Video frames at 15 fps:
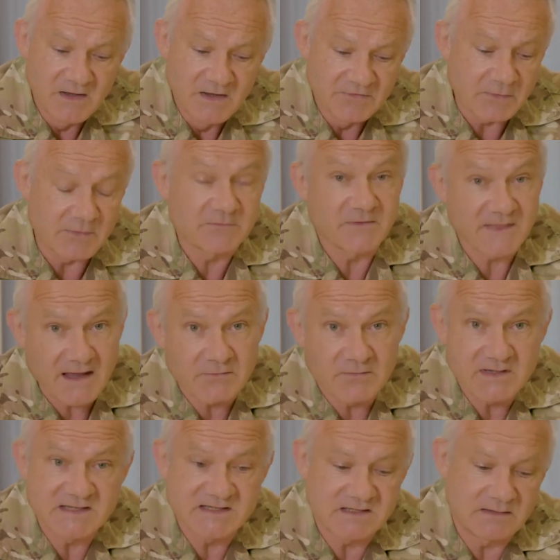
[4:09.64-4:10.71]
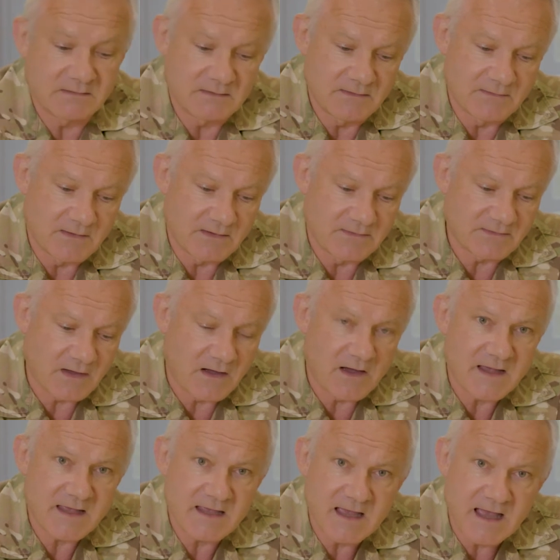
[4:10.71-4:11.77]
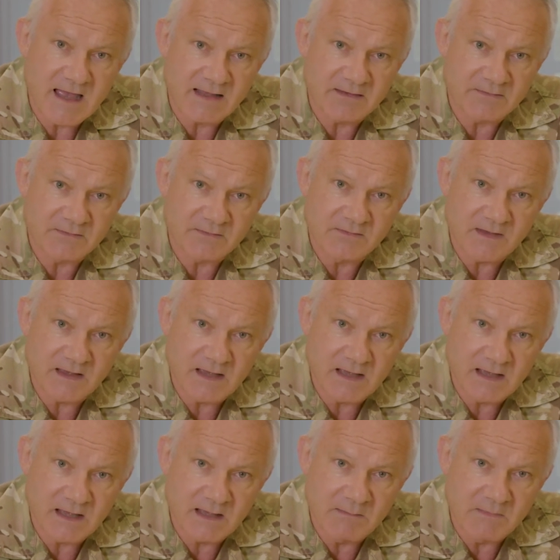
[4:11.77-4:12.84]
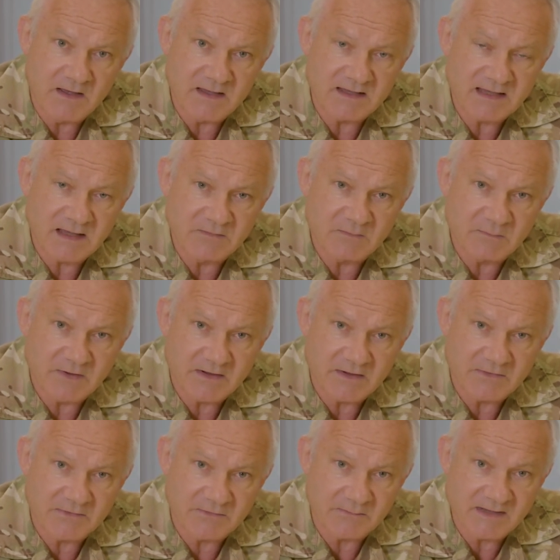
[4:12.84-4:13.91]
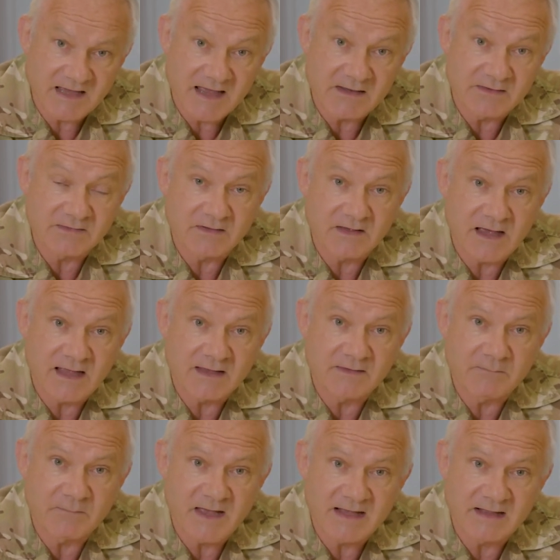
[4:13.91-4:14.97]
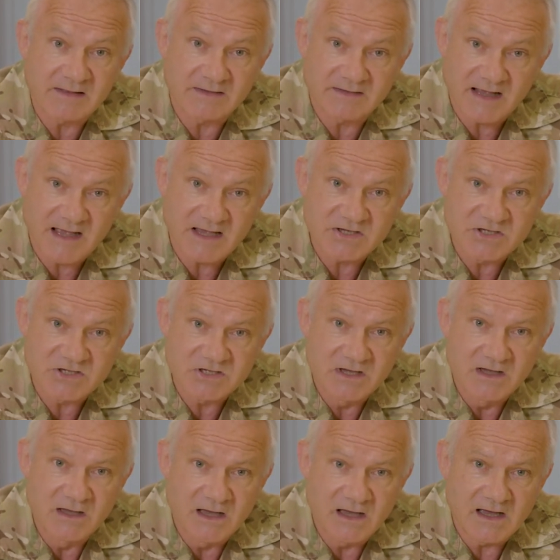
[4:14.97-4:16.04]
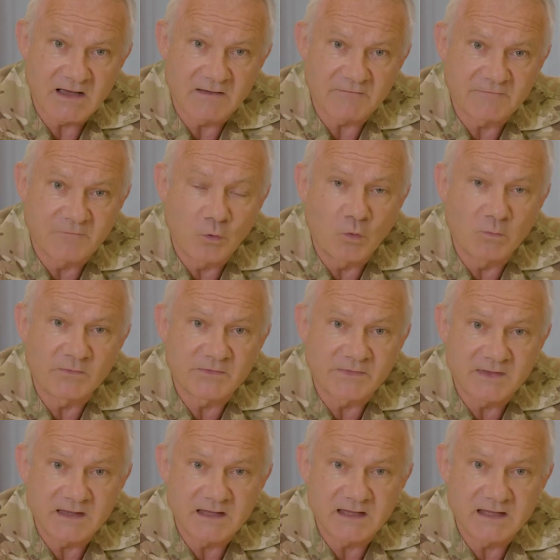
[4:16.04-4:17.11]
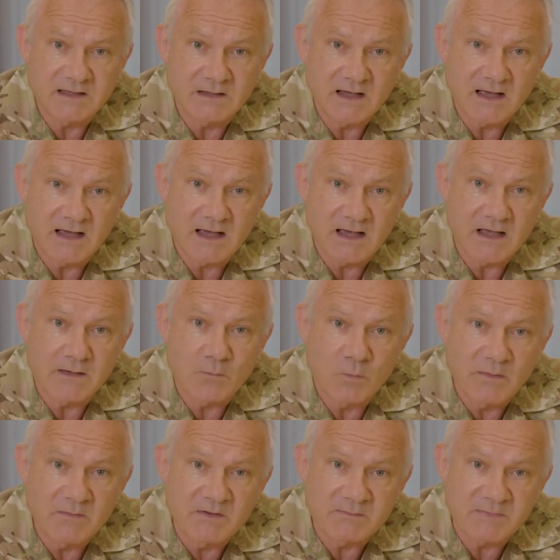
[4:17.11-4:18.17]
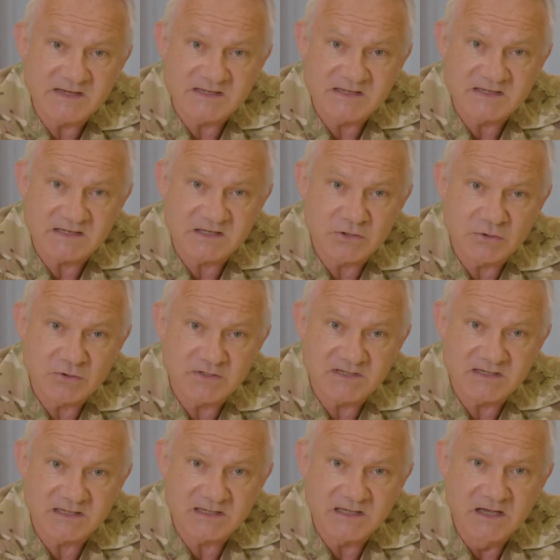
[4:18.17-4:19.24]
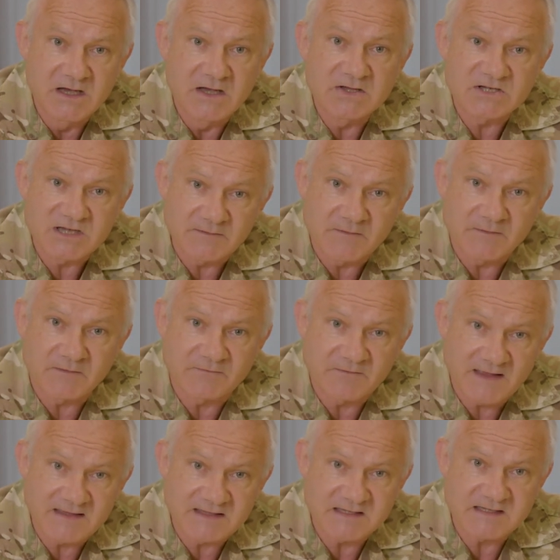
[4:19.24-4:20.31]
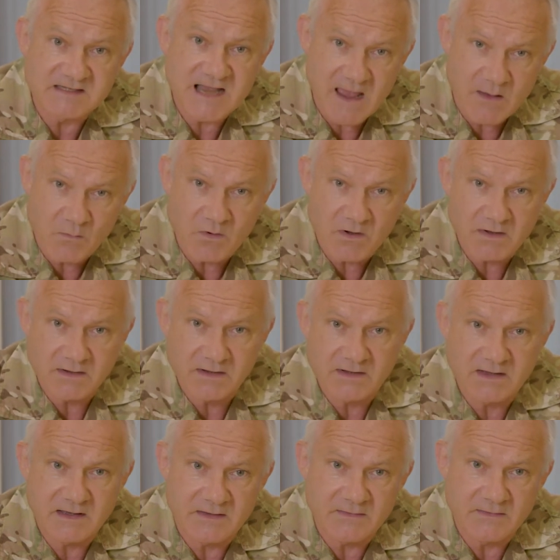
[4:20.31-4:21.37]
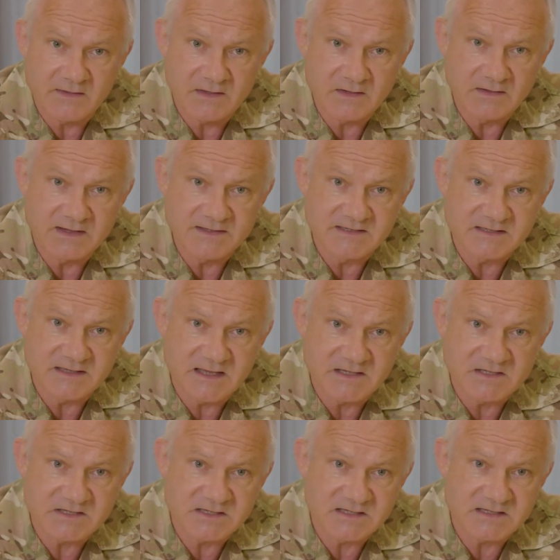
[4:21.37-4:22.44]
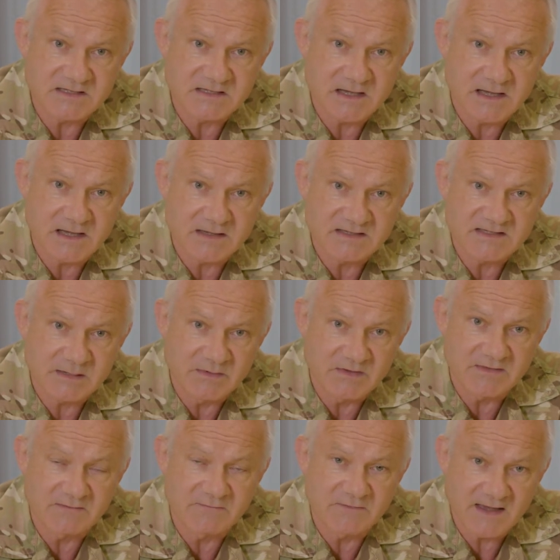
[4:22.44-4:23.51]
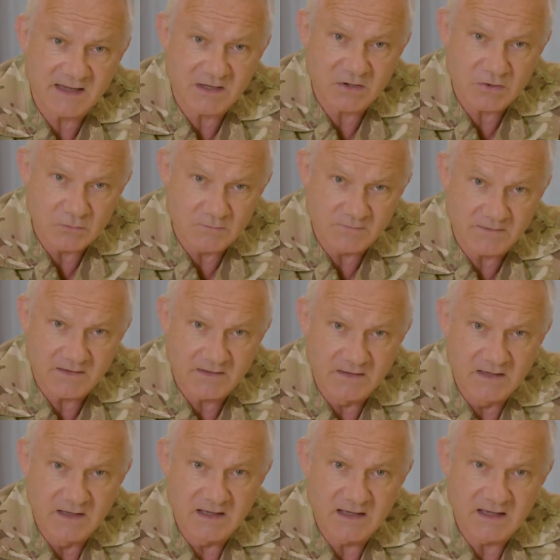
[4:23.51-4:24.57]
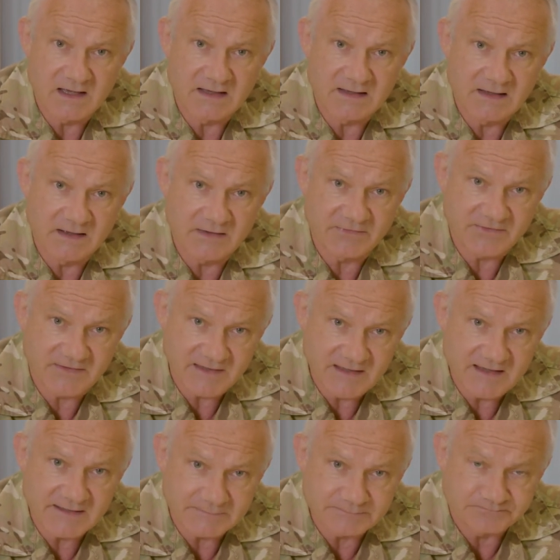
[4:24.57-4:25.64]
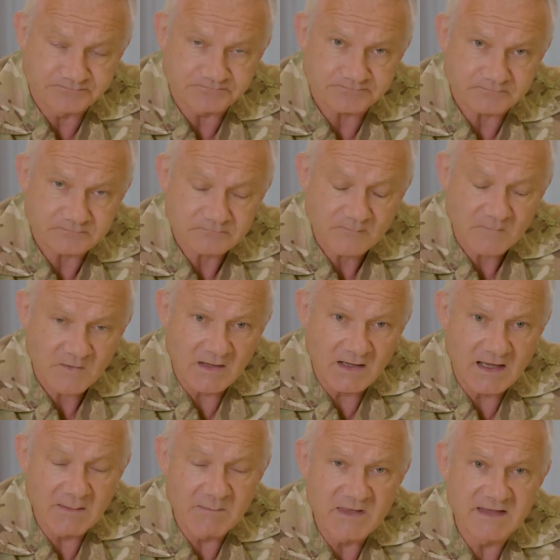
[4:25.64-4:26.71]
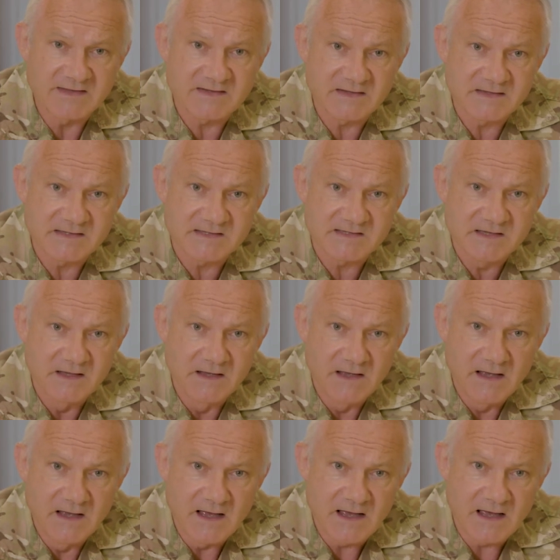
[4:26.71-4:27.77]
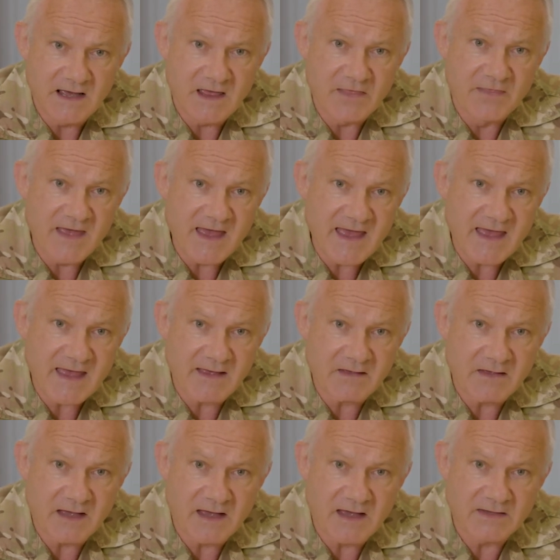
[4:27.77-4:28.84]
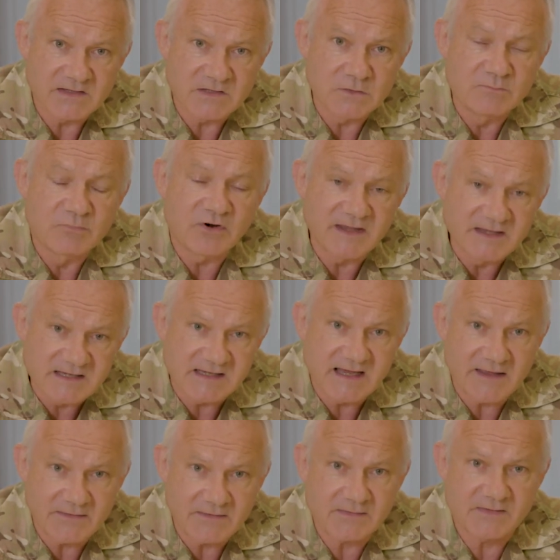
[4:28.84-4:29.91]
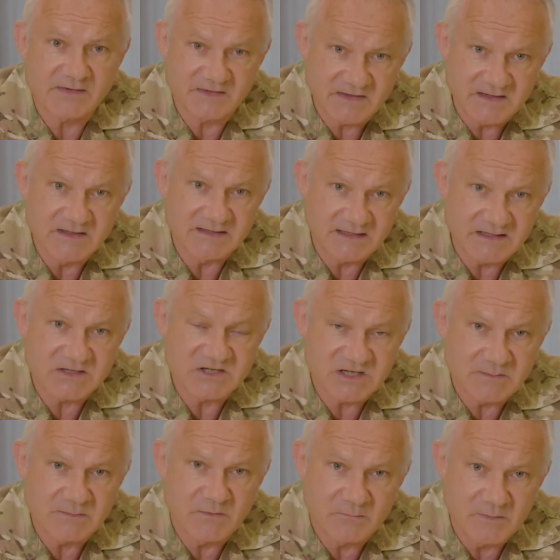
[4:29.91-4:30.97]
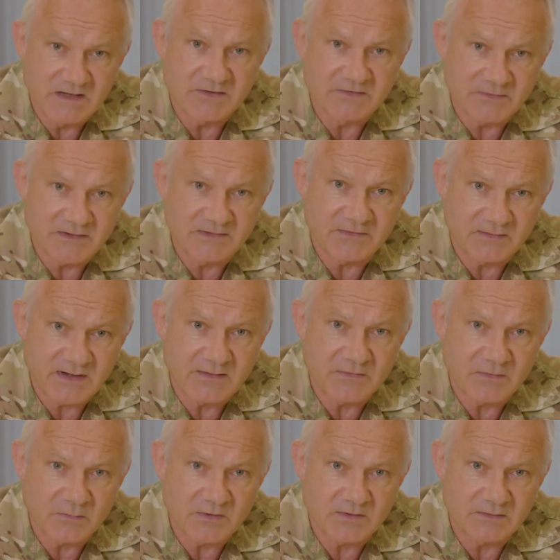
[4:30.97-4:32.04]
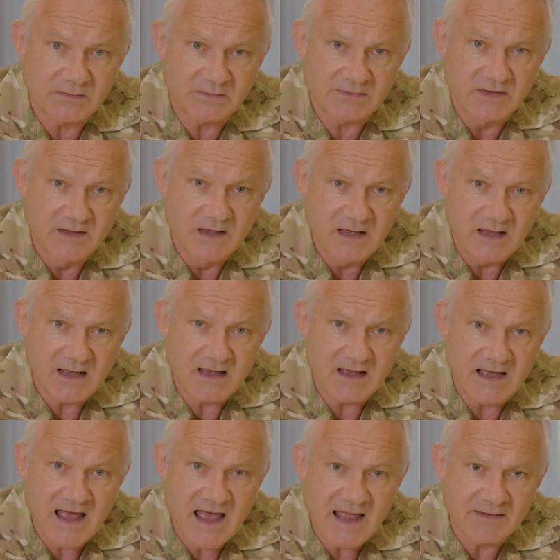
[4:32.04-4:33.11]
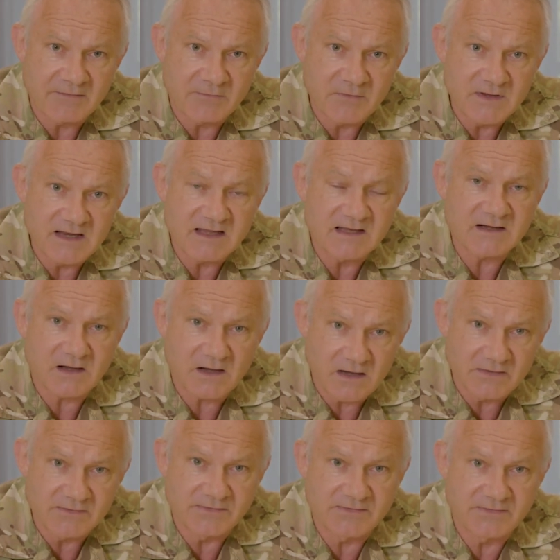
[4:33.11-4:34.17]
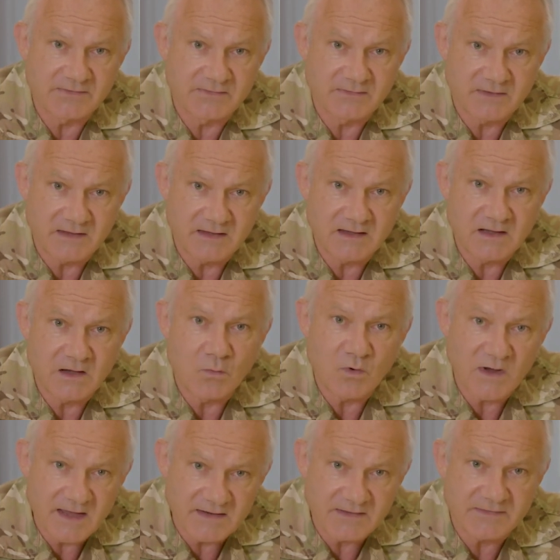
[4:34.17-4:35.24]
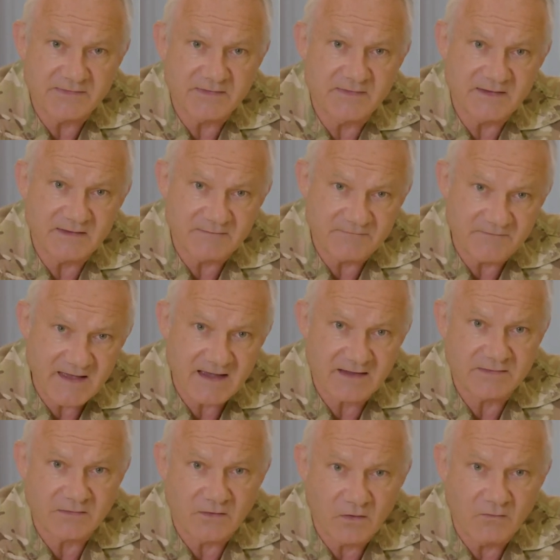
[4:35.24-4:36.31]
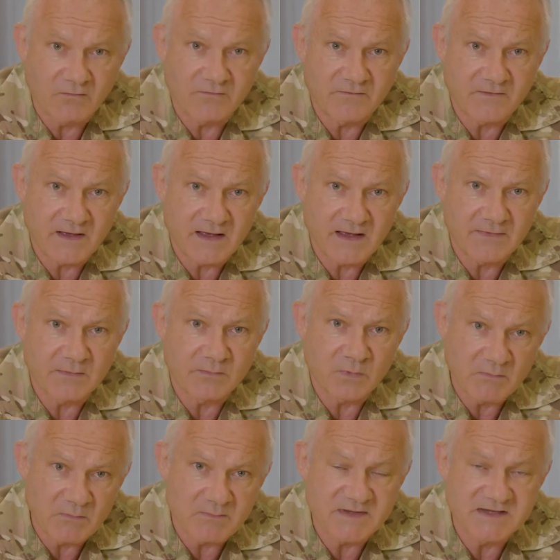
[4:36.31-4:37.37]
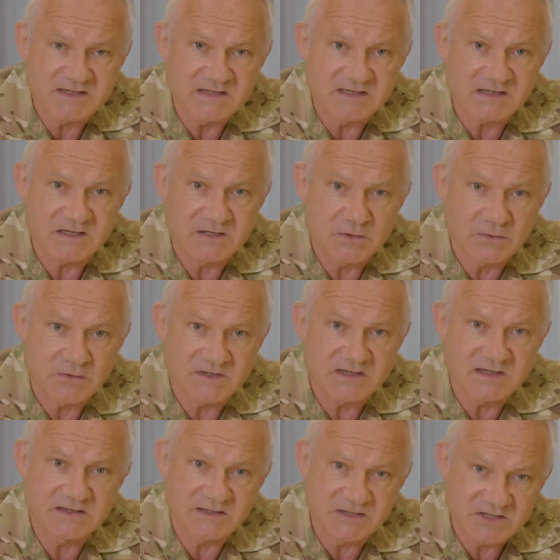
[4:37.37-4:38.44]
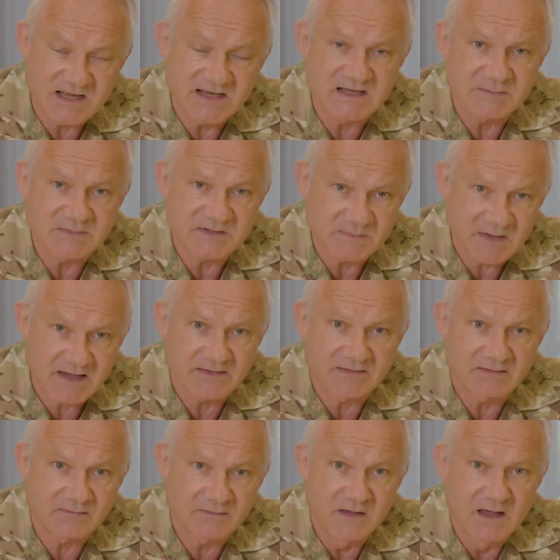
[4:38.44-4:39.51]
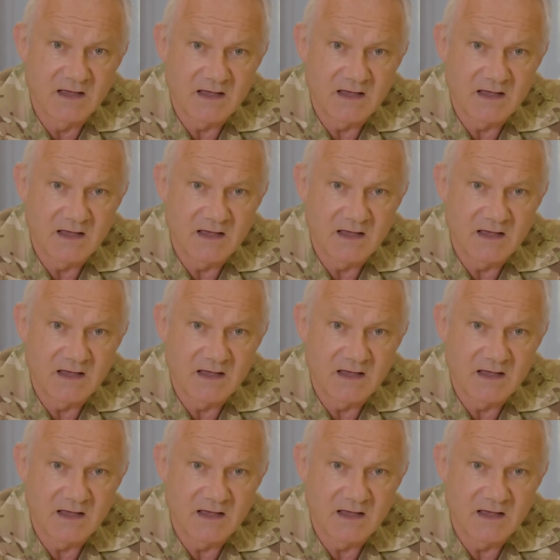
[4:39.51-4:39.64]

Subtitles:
So it's for that reason that I and my counterparts from Canada and Bangladesh formed the Women, Peace and Security Chief of Defence Network at the United Nations Summit in Vancouver last year. It is there to bring together the senior leadership of militaries around the world and really enhance the awareness and the effect of the women, peace and security and the gender perspective